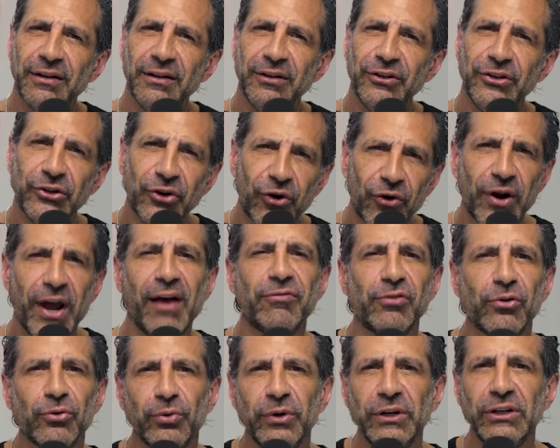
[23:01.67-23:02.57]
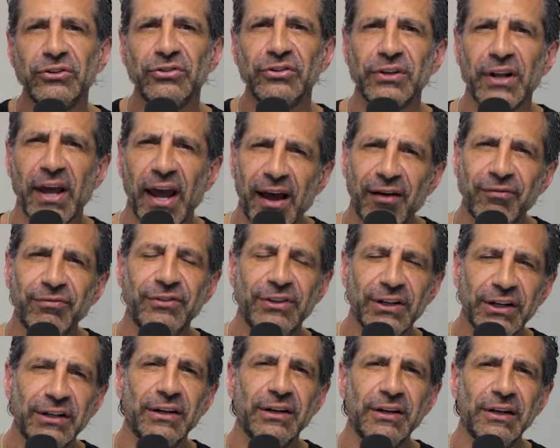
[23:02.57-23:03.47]
you don't have a reason to have
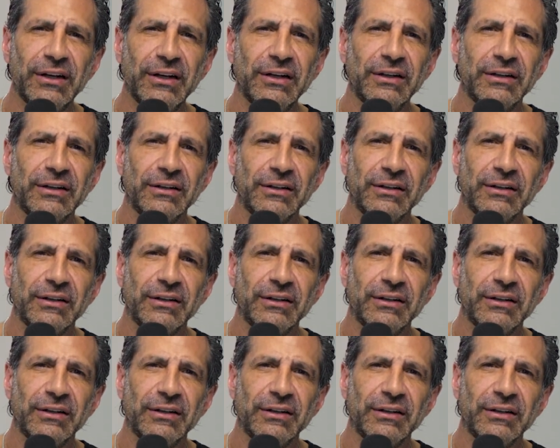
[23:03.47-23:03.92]
dignity.